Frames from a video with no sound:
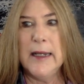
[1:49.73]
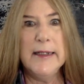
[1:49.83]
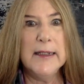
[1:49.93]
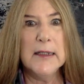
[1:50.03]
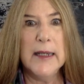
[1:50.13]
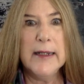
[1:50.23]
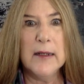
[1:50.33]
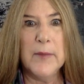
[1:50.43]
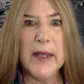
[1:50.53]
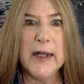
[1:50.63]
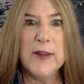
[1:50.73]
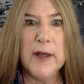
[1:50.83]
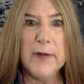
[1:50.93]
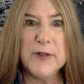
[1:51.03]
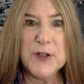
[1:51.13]
I didn't like them, and I
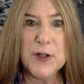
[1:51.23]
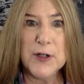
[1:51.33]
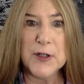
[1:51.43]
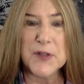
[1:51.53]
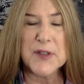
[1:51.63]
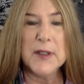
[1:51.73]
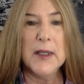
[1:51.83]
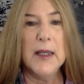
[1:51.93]
thought it was a curse.